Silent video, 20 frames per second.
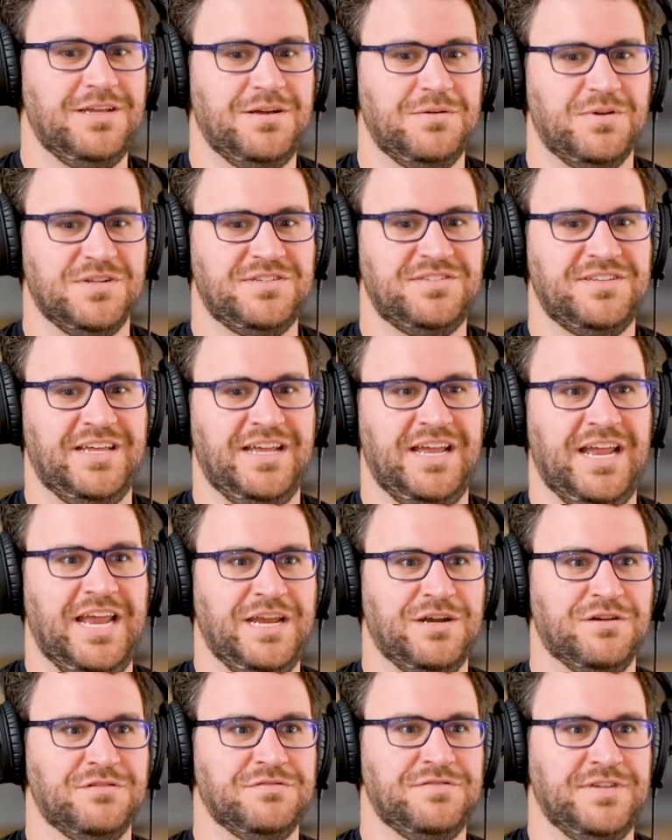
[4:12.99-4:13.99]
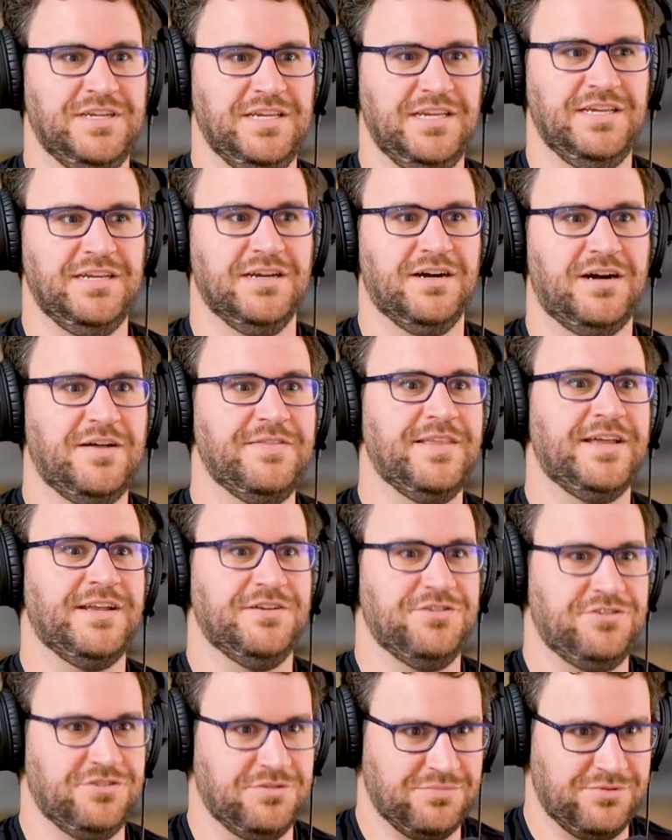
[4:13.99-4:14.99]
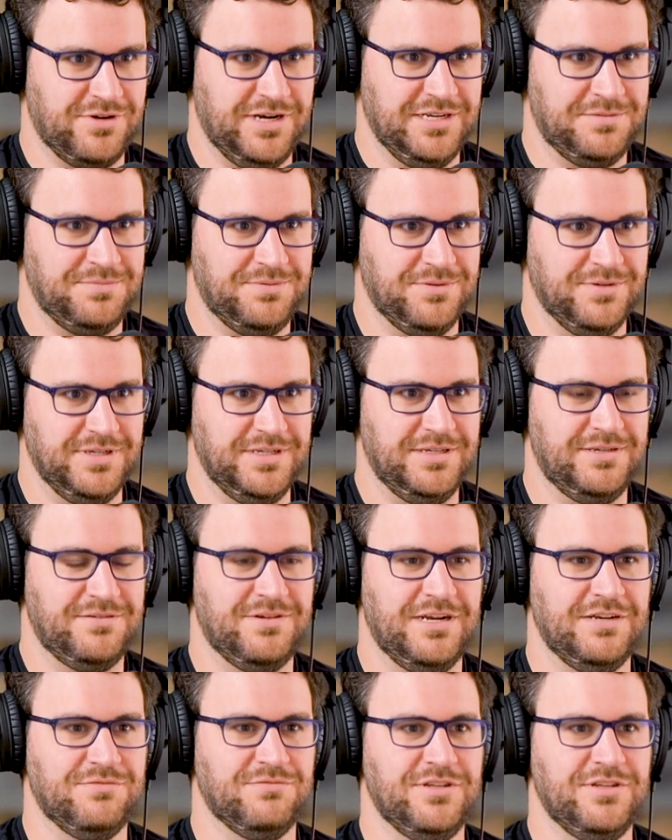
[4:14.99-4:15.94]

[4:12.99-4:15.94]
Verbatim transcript: What's the AOV on that initial price point, right?